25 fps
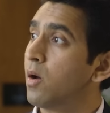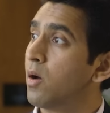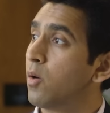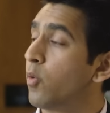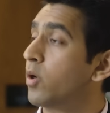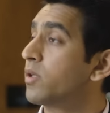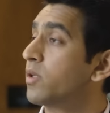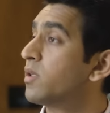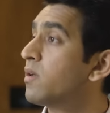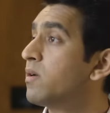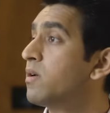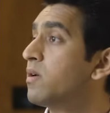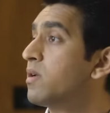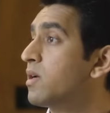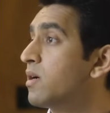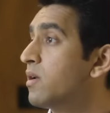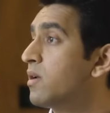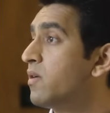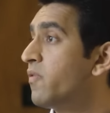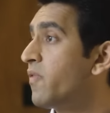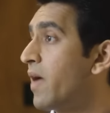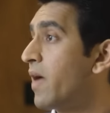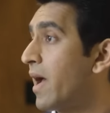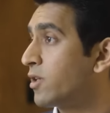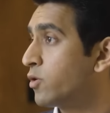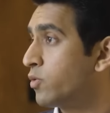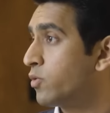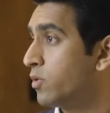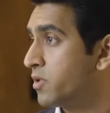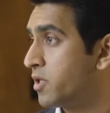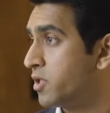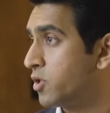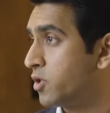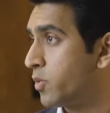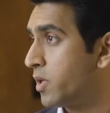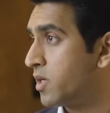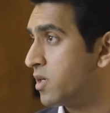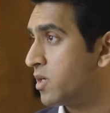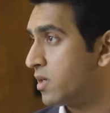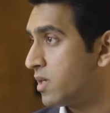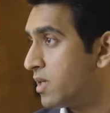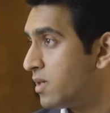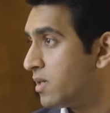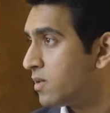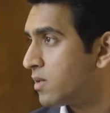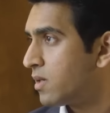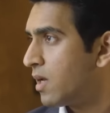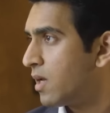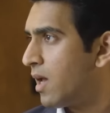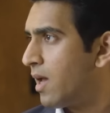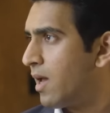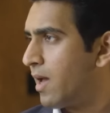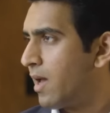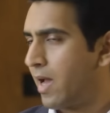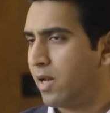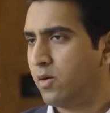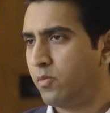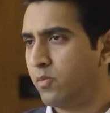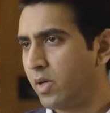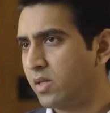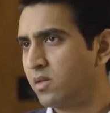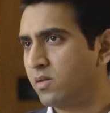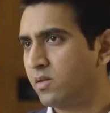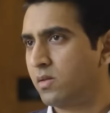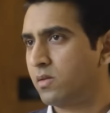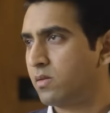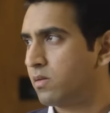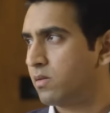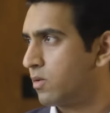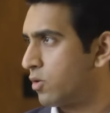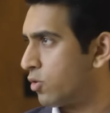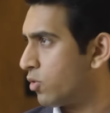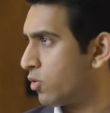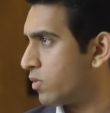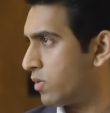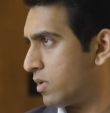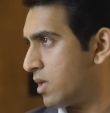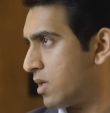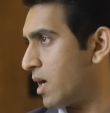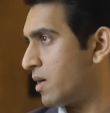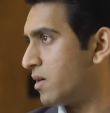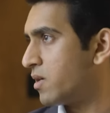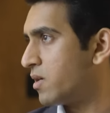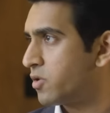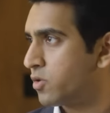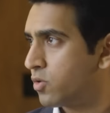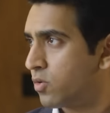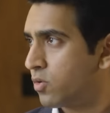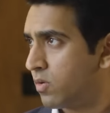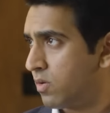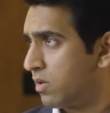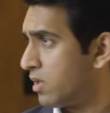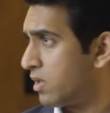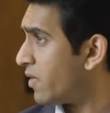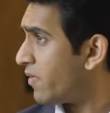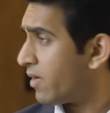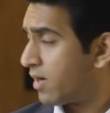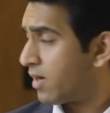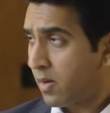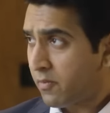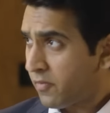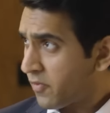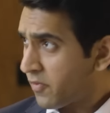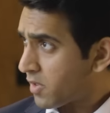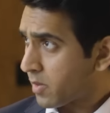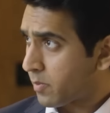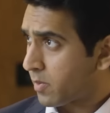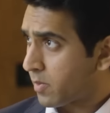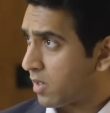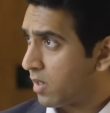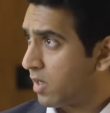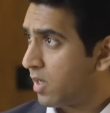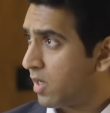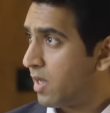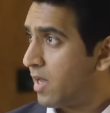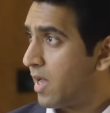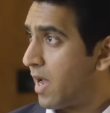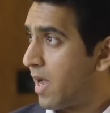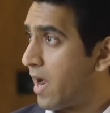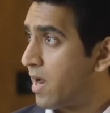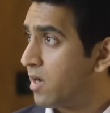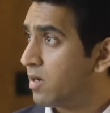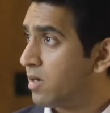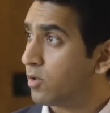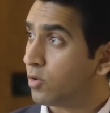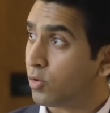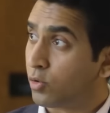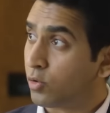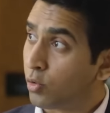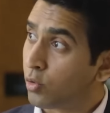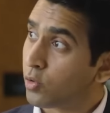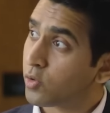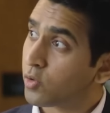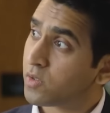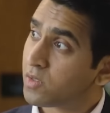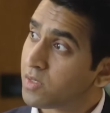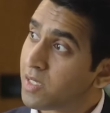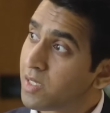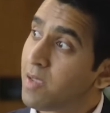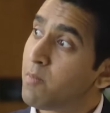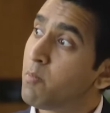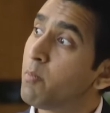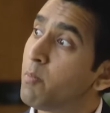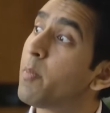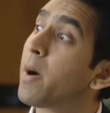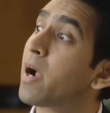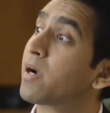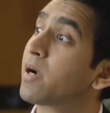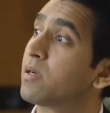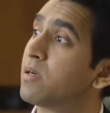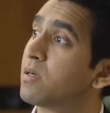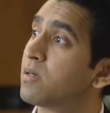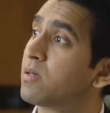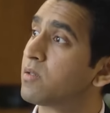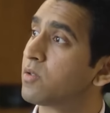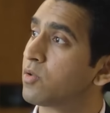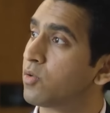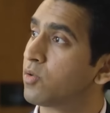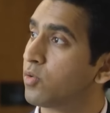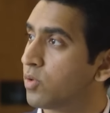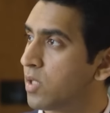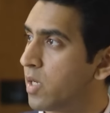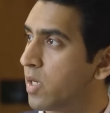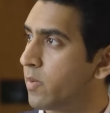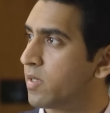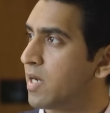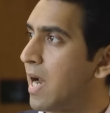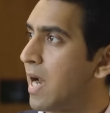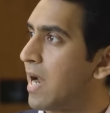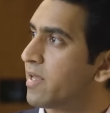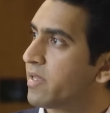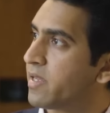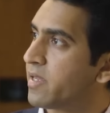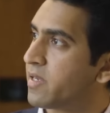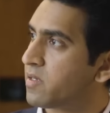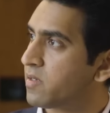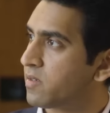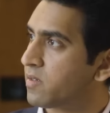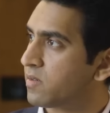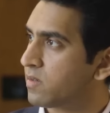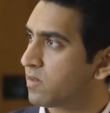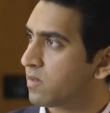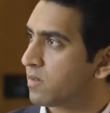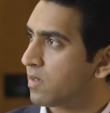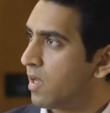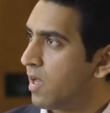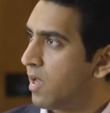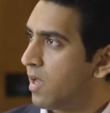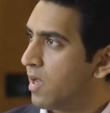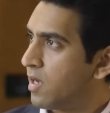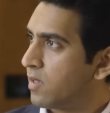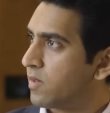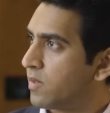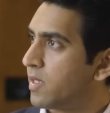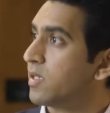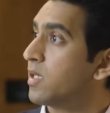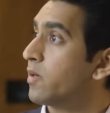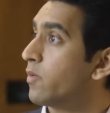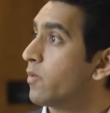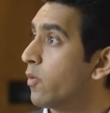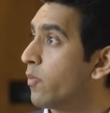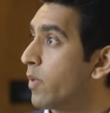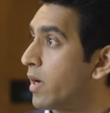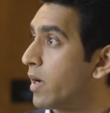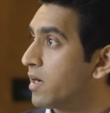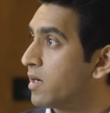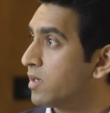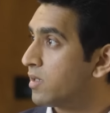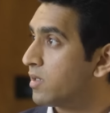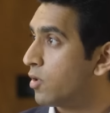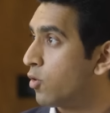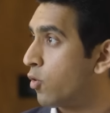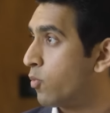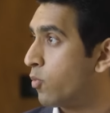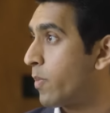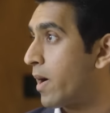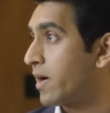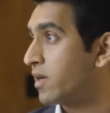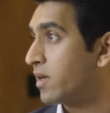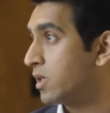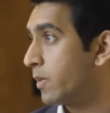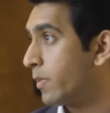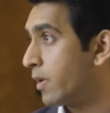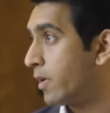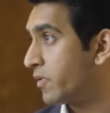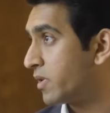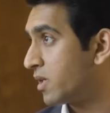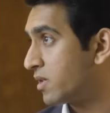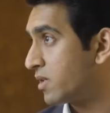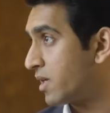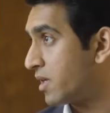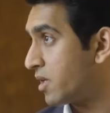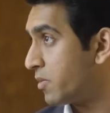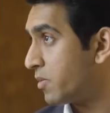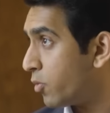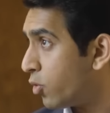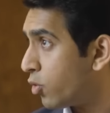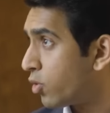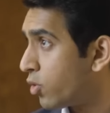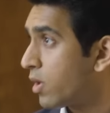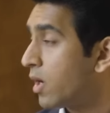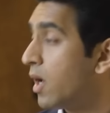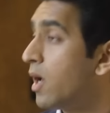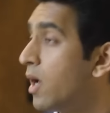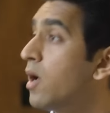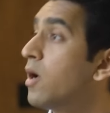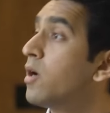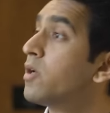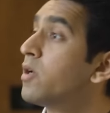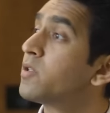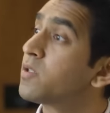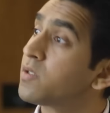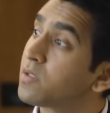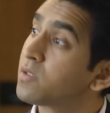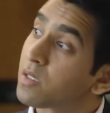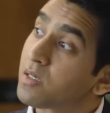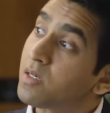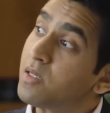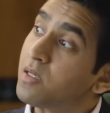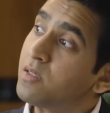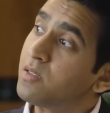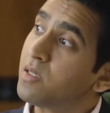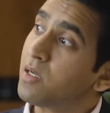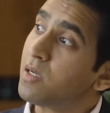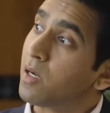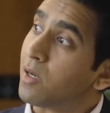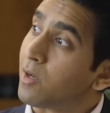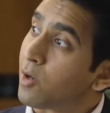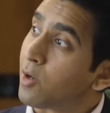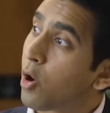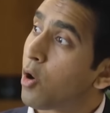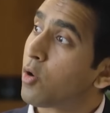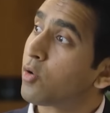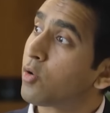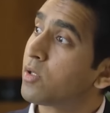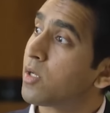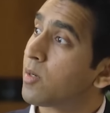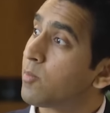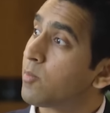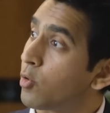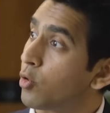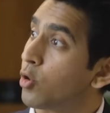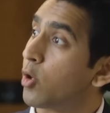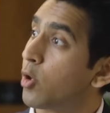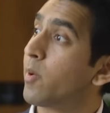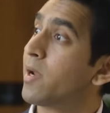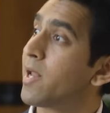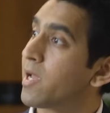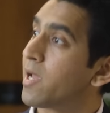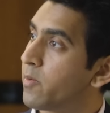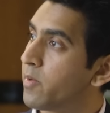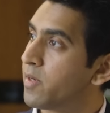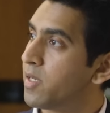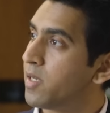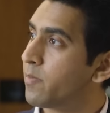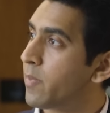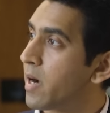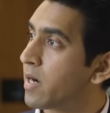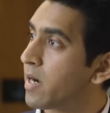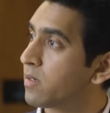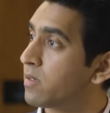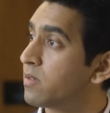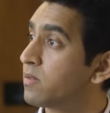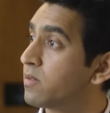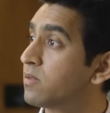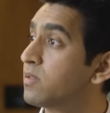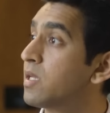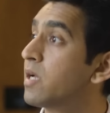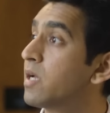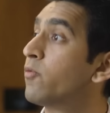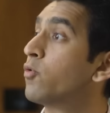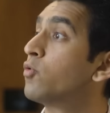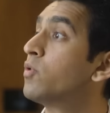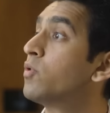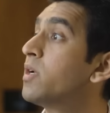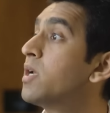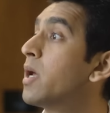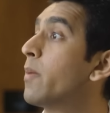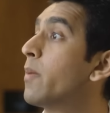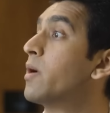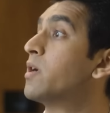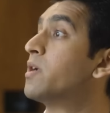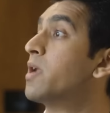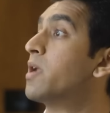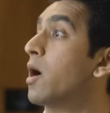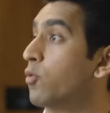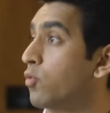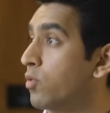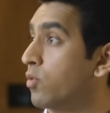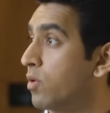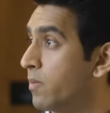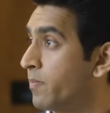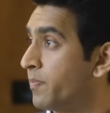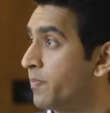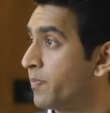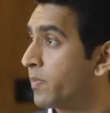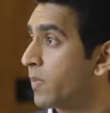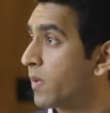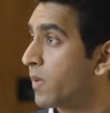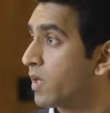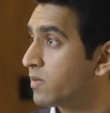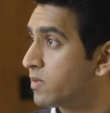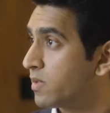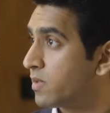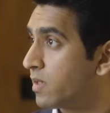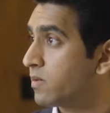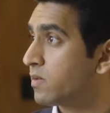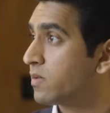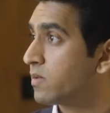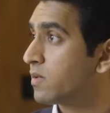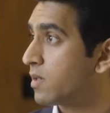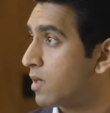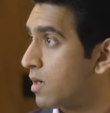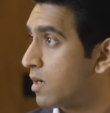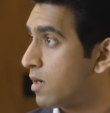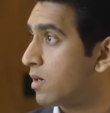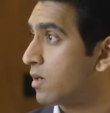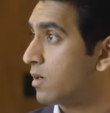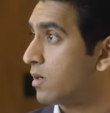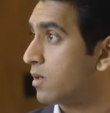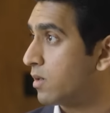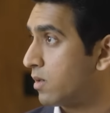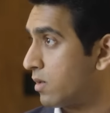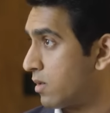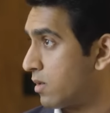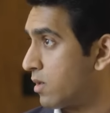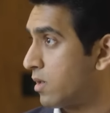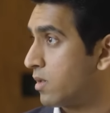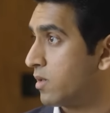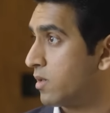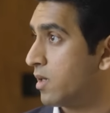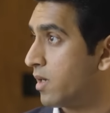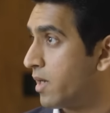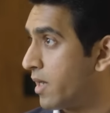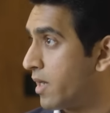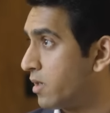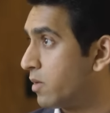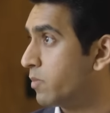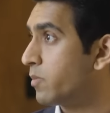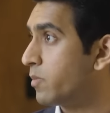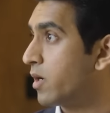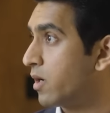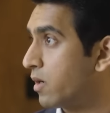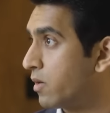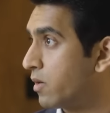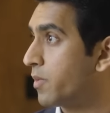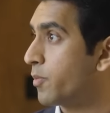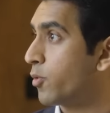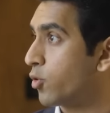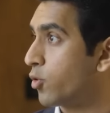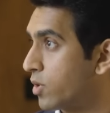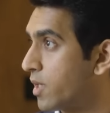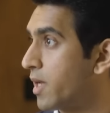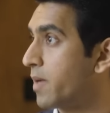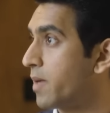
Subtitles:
what the real factual situation is. And once they understood, they were comfortable. And those same partners who there were allegations that they were worried they don't participate with us anymore, strategic long-term global equity partners, they've only doubled down since the Hindenburg report